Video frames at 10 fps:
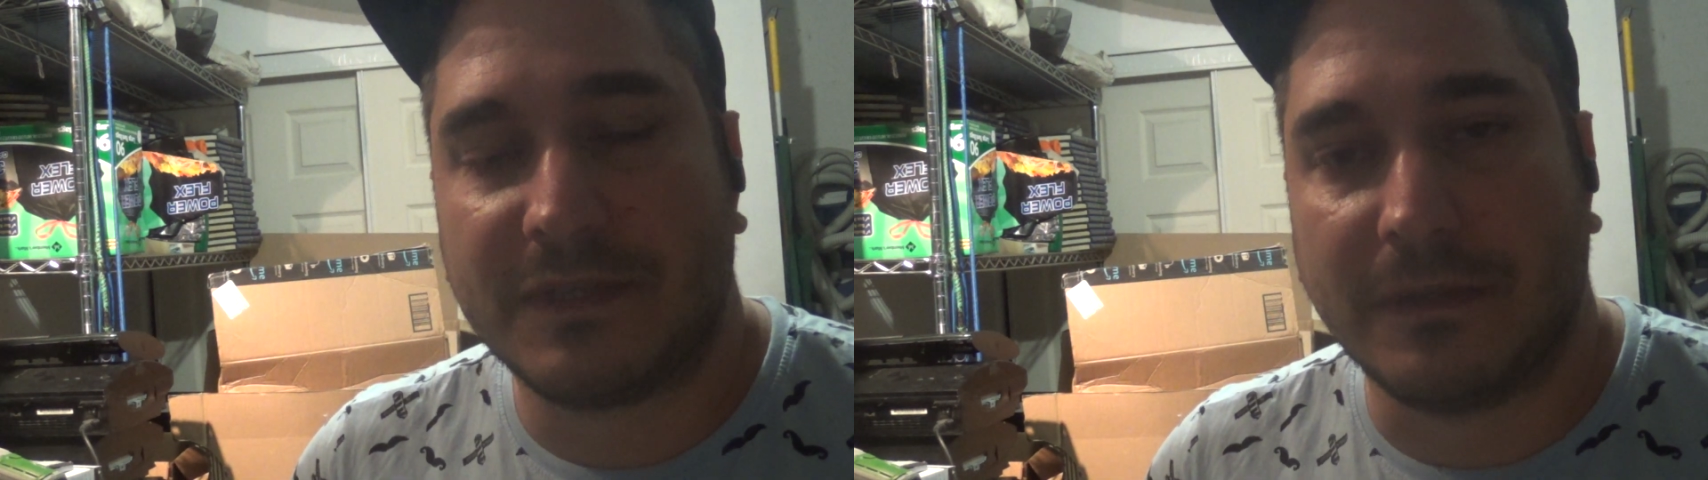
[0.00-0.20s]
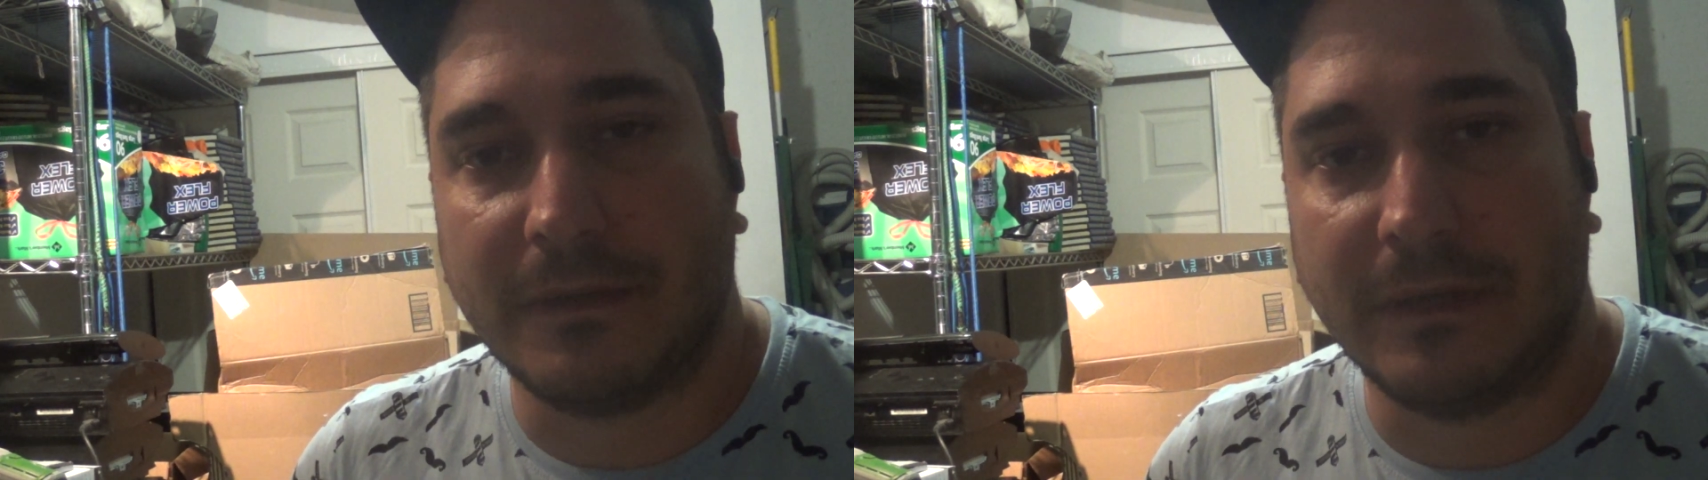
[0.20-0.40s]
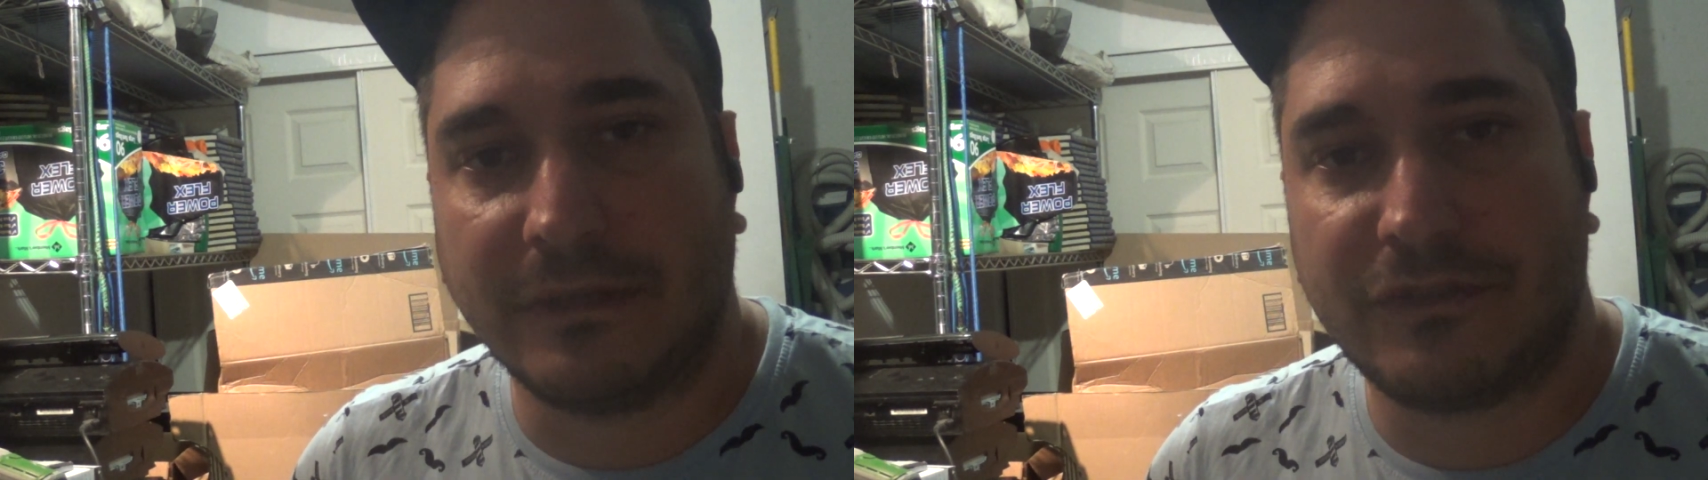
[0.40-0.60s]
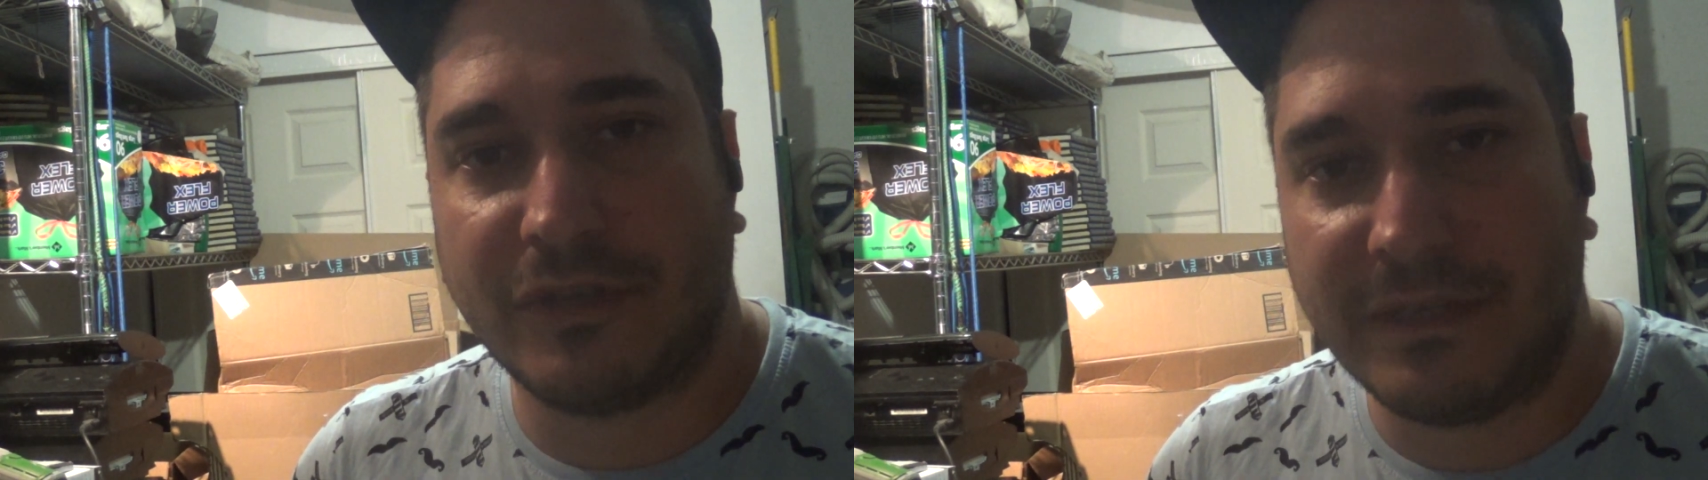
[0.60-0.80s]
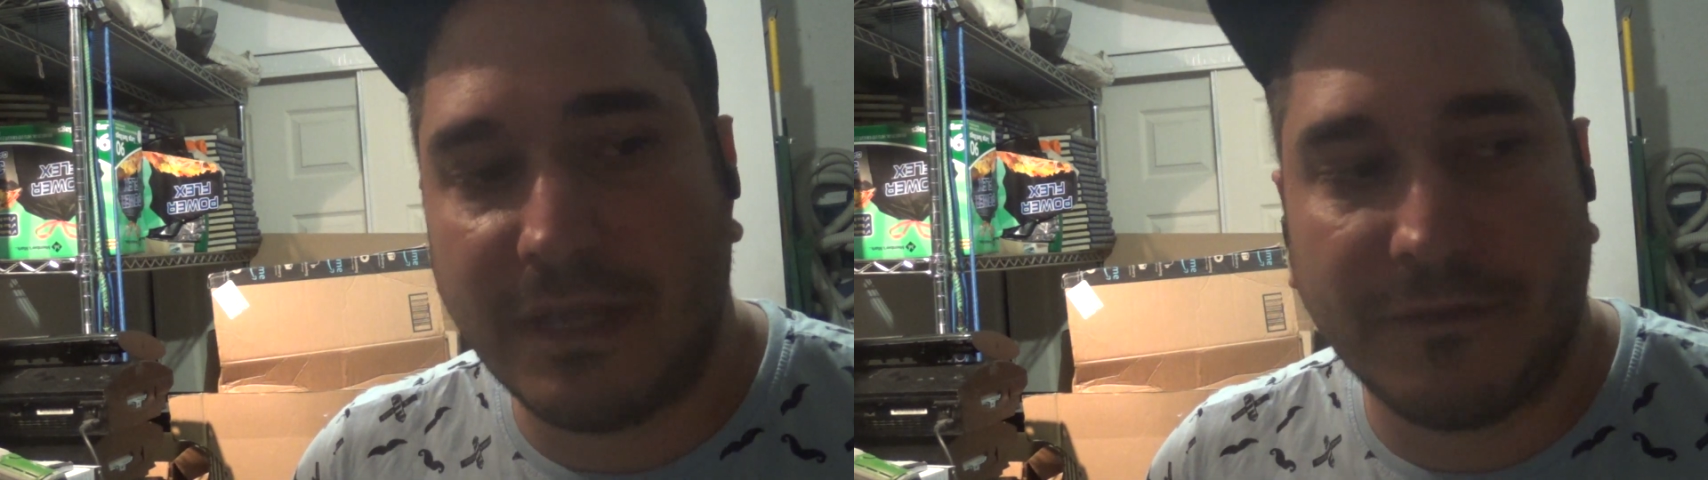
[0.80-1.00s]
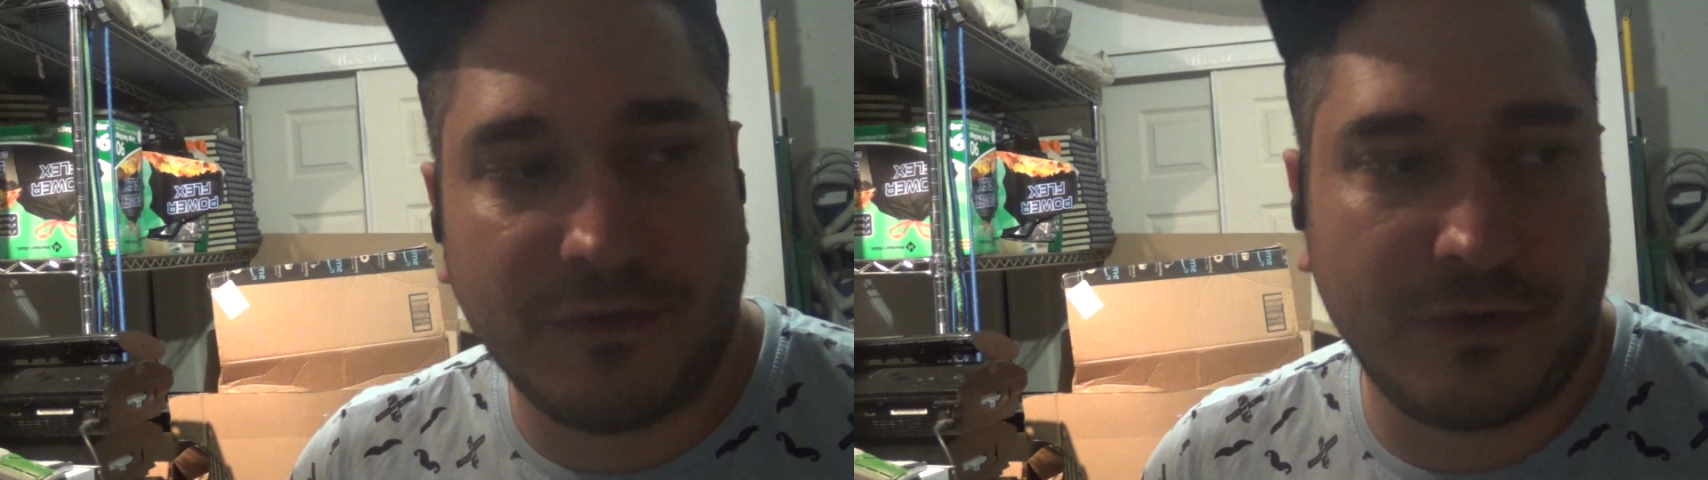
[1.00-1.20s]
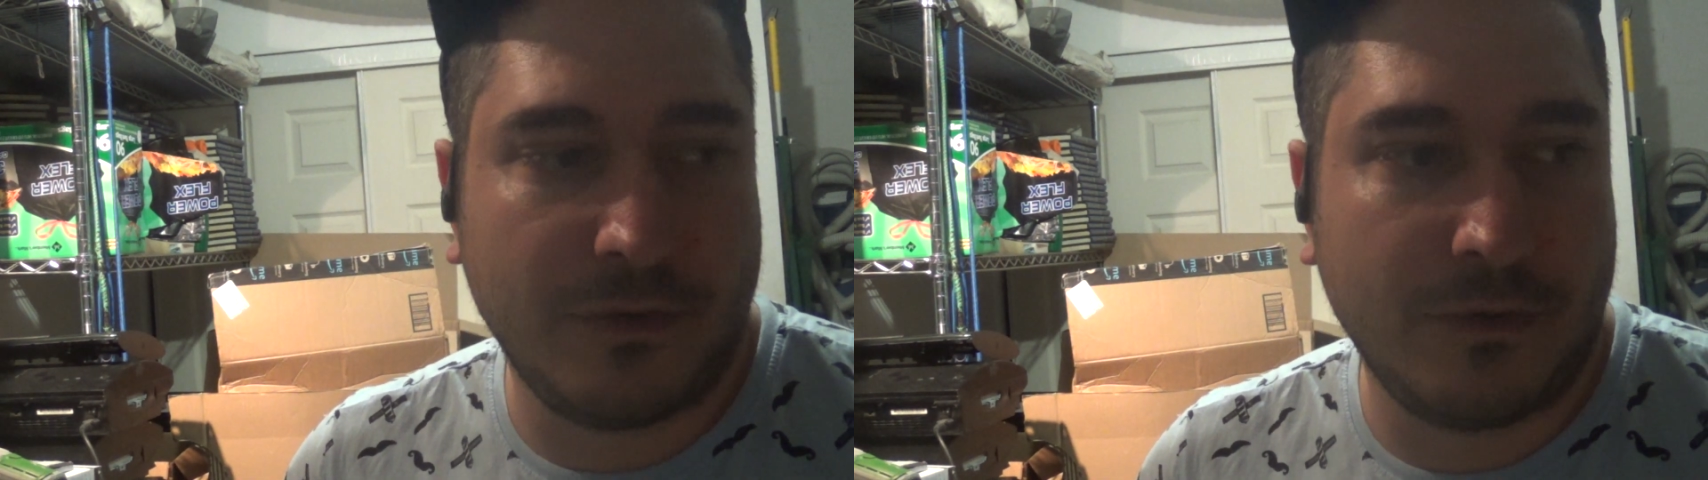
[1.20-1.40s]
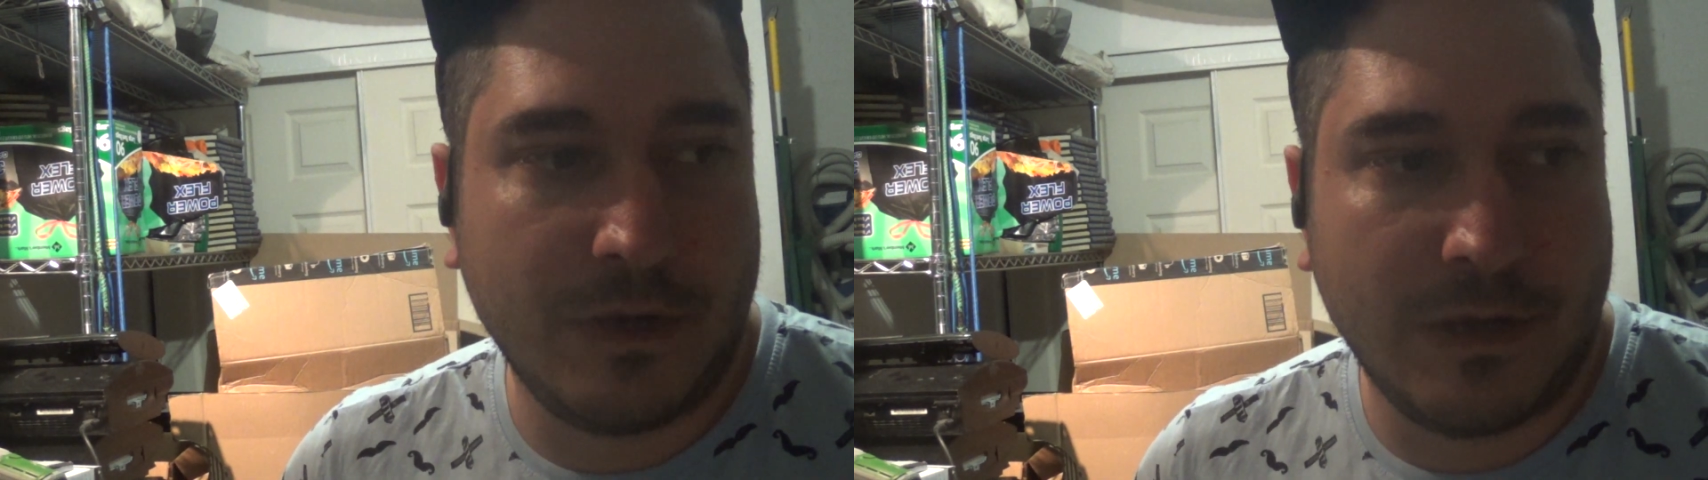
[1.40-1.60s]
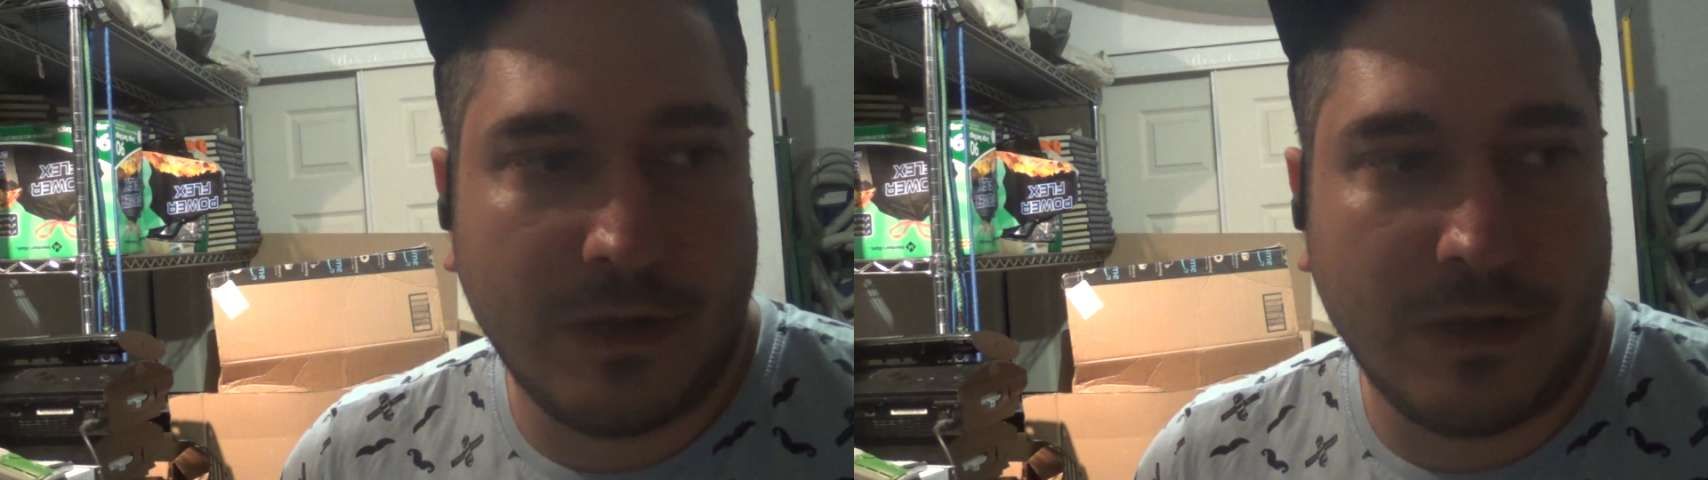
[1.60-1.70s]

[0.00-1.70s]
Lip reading: So it should give you